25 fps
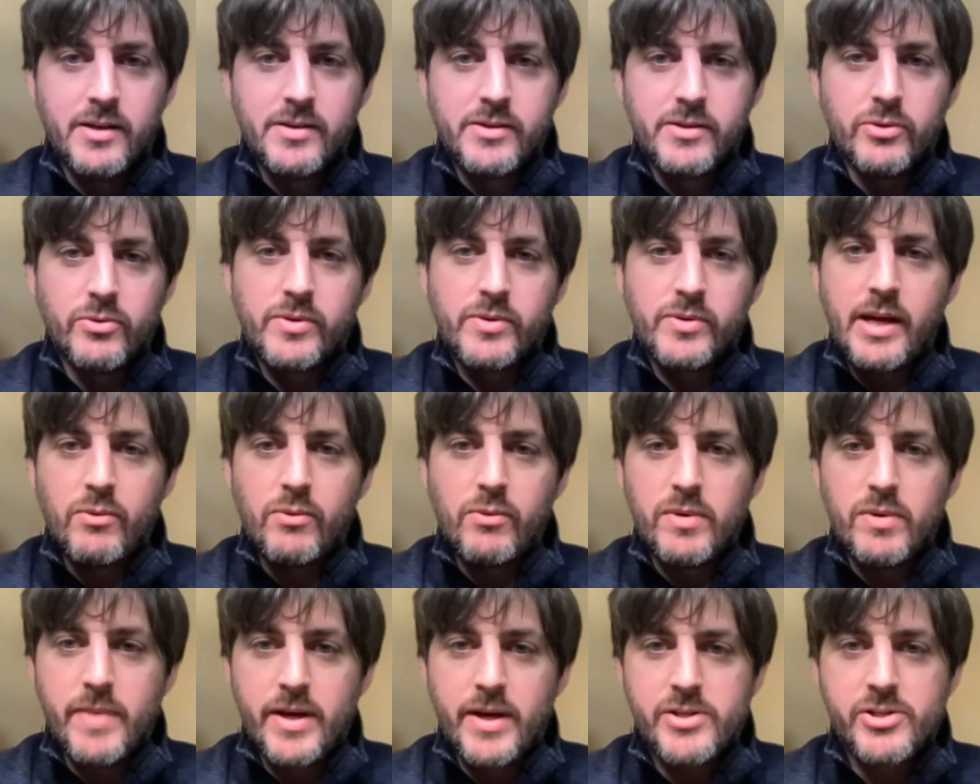So can
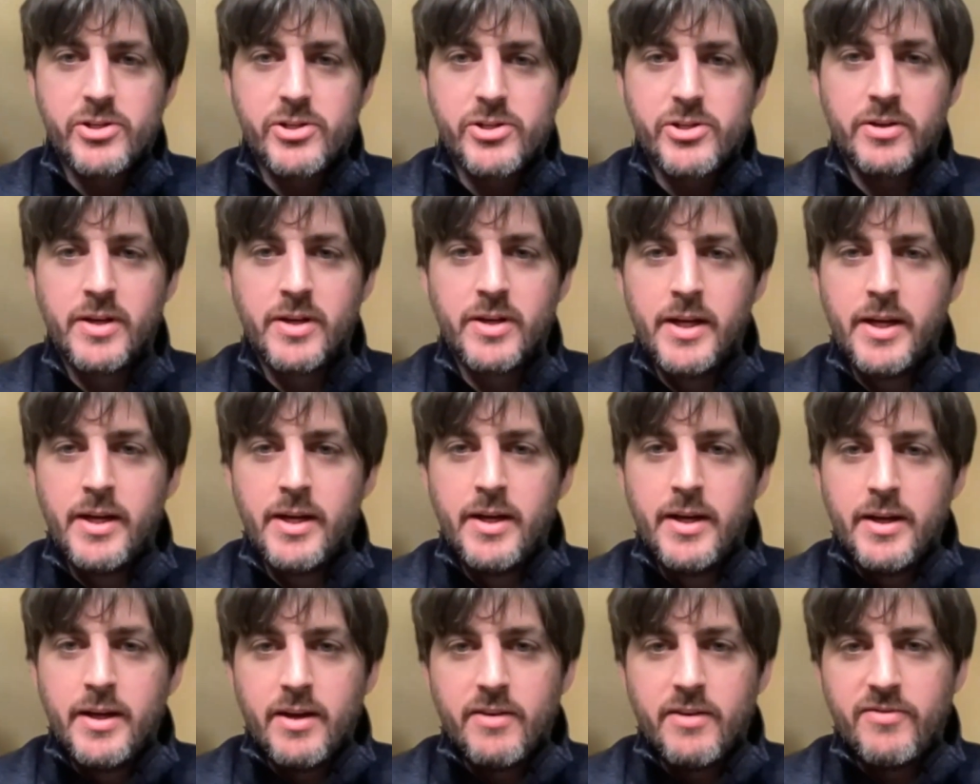we measure
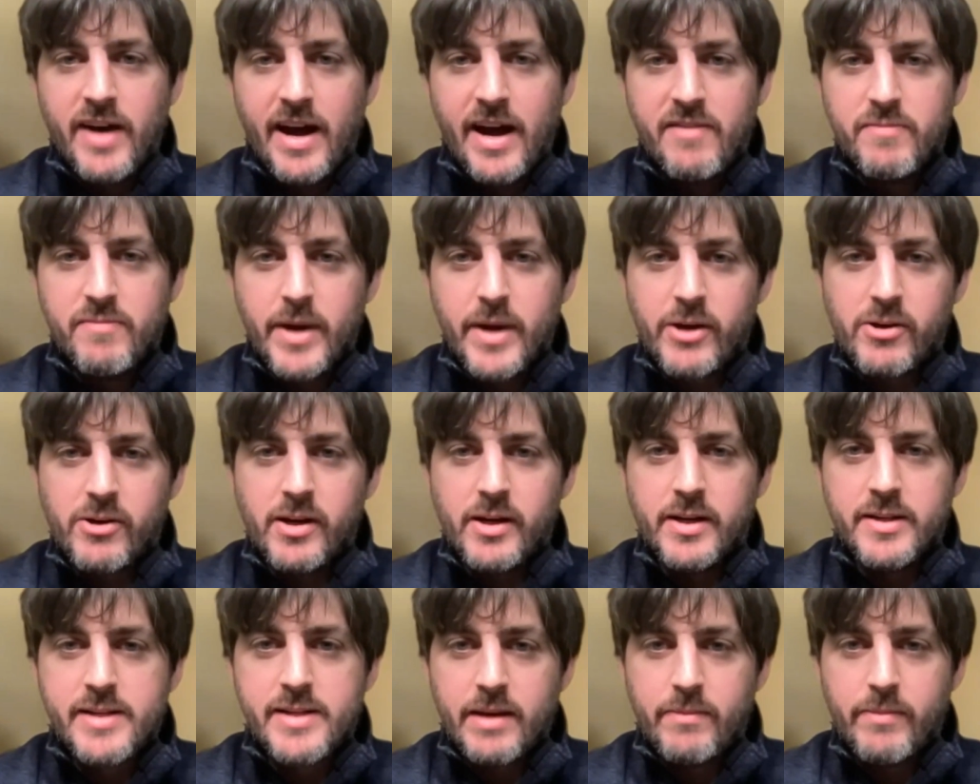a 5
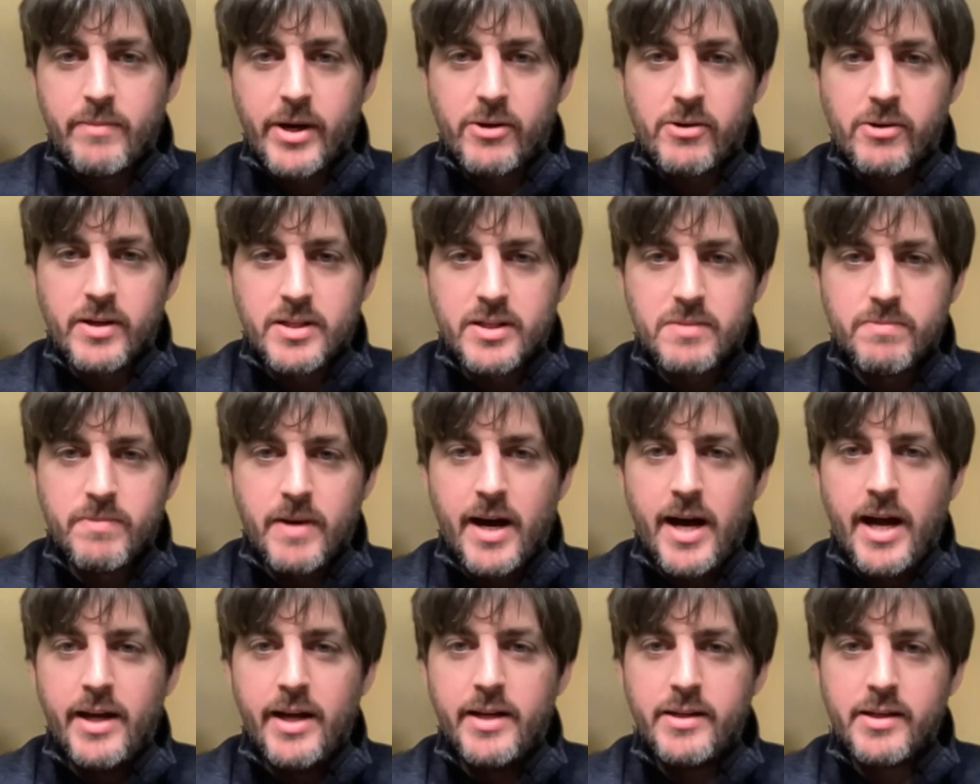micron, a 10 micron
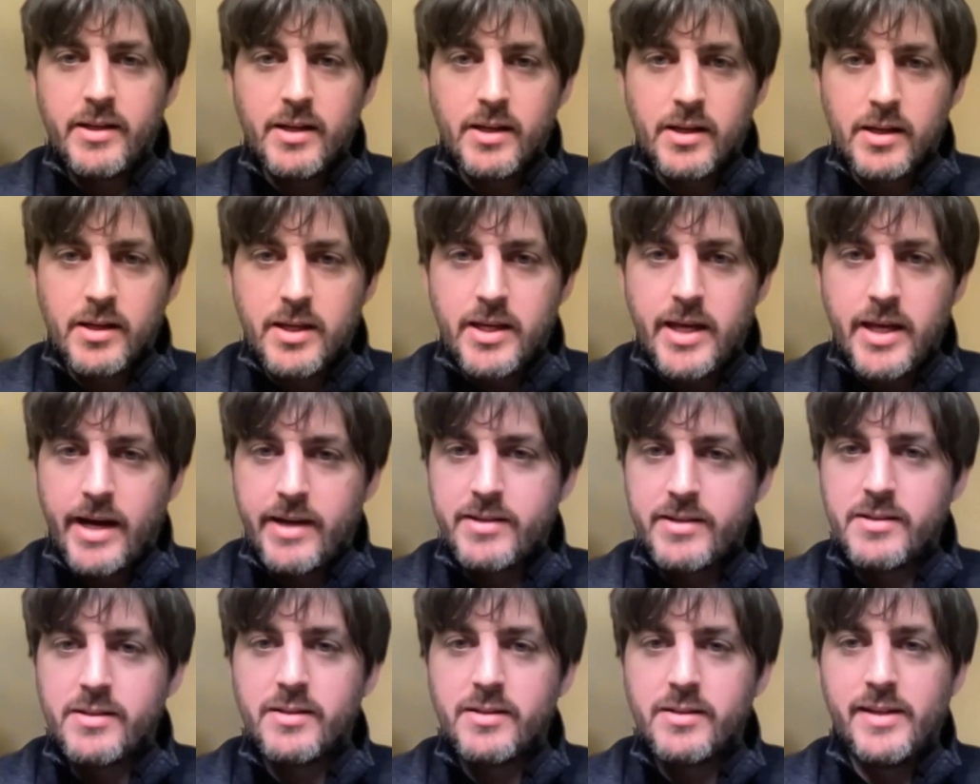spot?
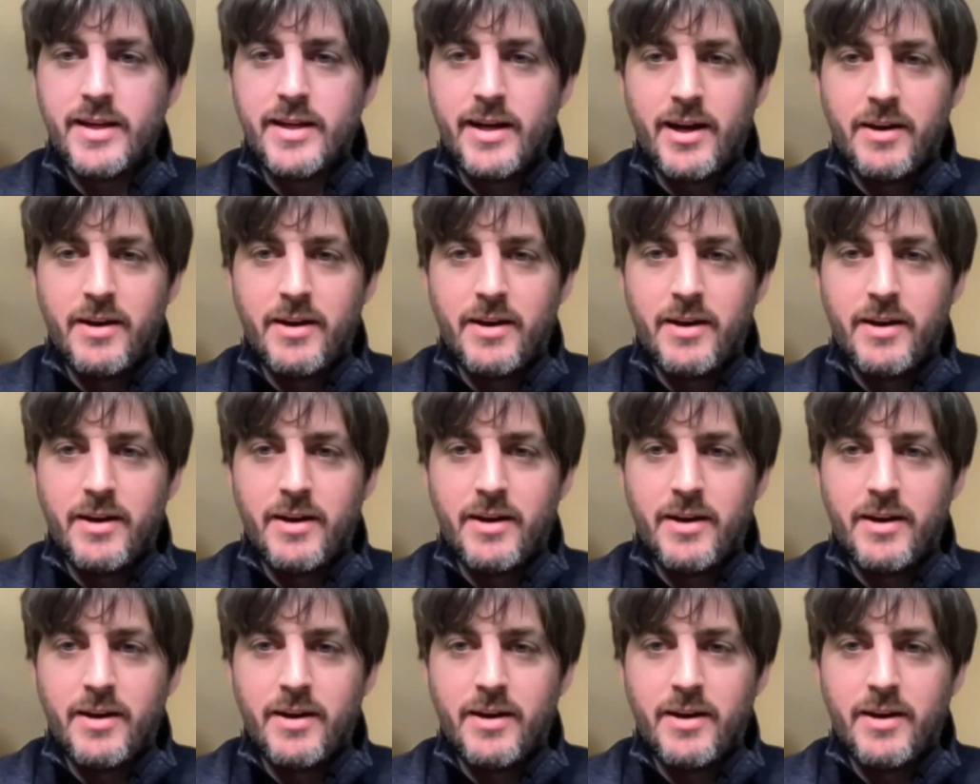Yes.